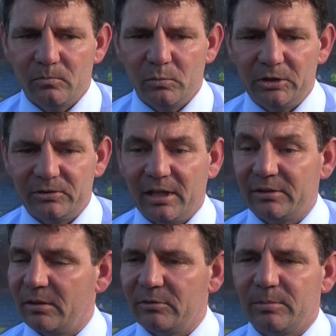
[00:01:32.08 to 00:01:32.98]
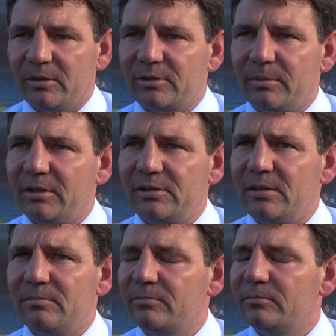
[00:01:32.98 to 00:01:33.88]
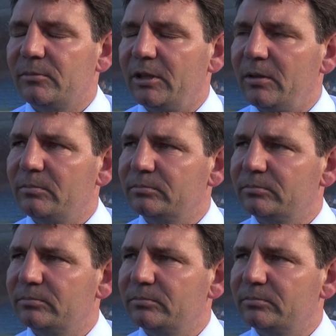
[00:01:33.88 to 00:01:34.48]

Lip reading: we just accept responsibility, we do.